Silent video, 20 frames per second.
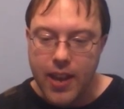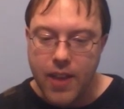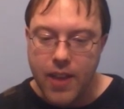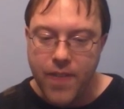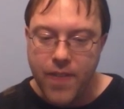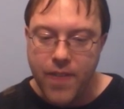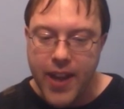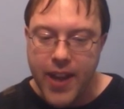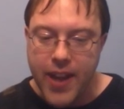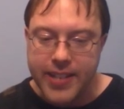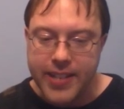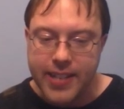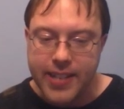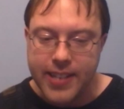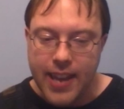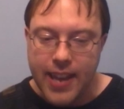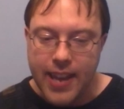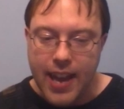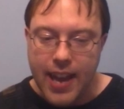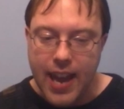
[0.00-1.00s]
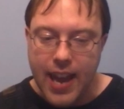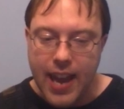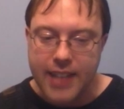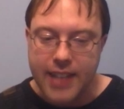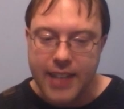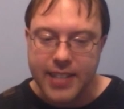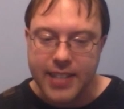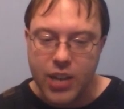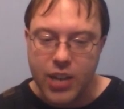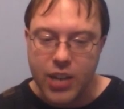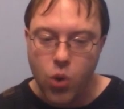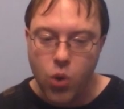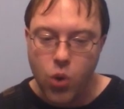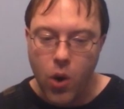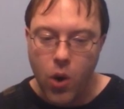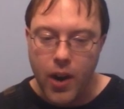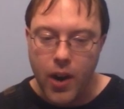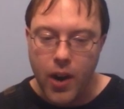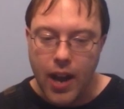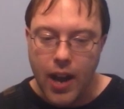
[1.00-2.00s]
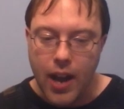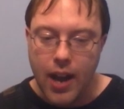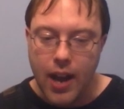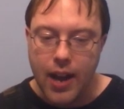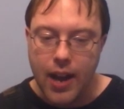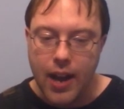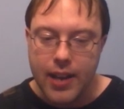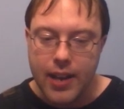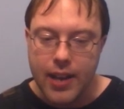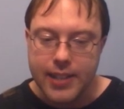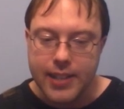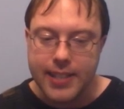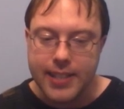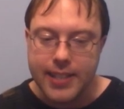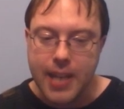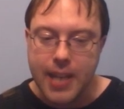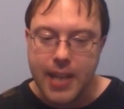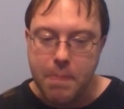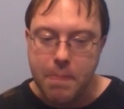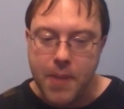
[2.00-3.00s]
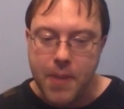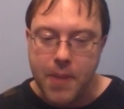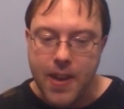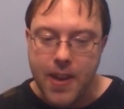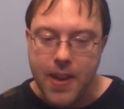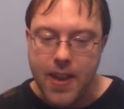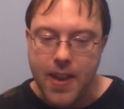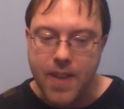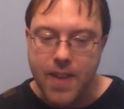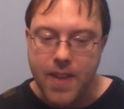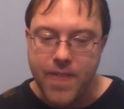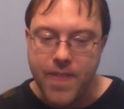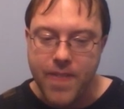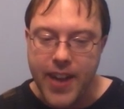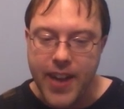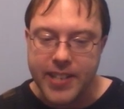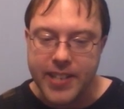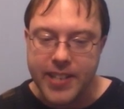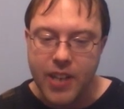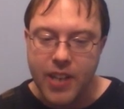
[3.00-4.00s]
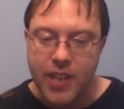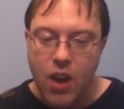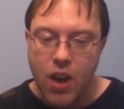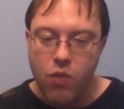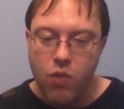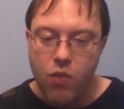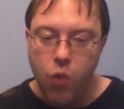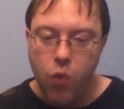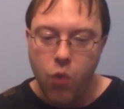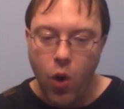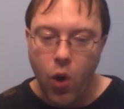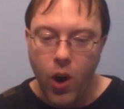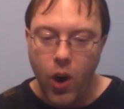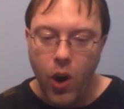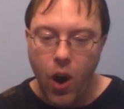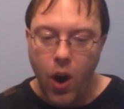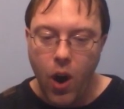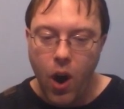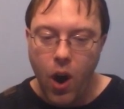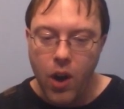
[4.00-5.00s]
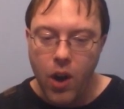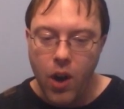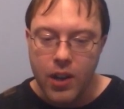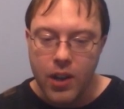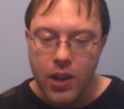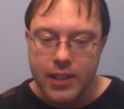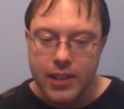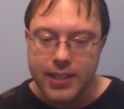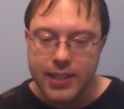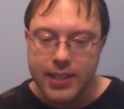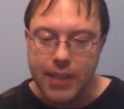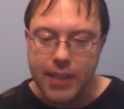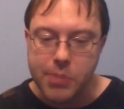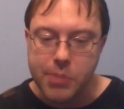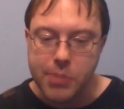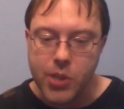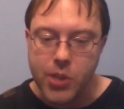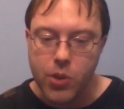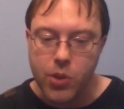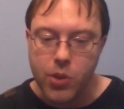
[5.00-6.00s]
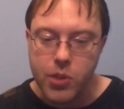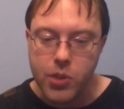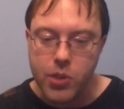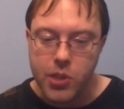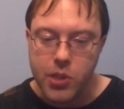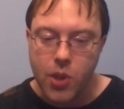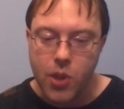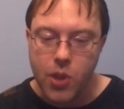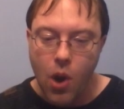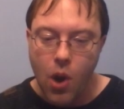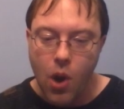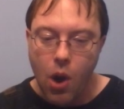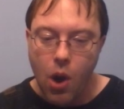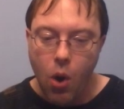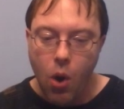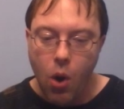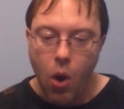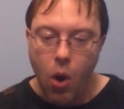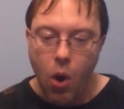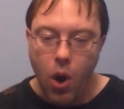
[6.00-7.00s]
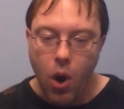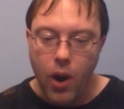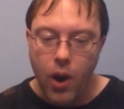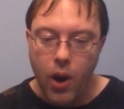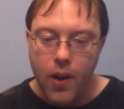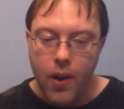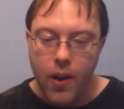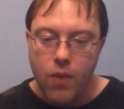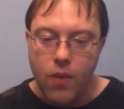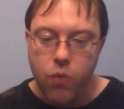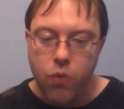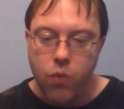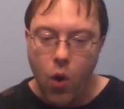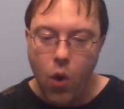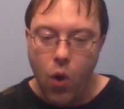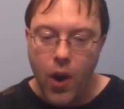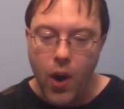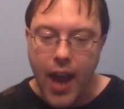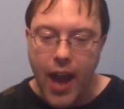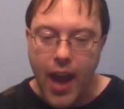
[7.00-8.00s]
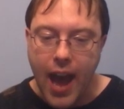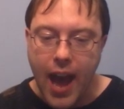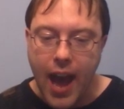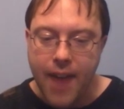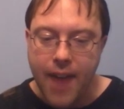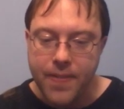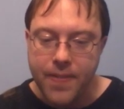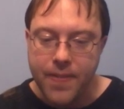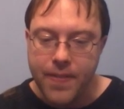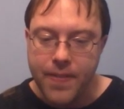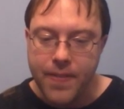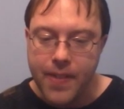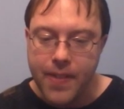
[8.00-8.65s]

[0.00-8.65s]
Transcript: effect and slash or a skip effect for all substitutes or for half